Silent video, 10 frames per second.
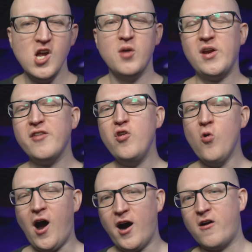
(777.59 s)
But if
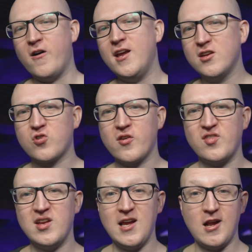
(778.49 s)
you are
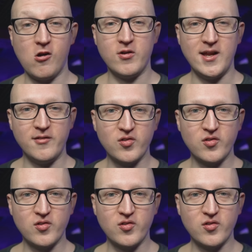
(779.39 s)
interested in cloud native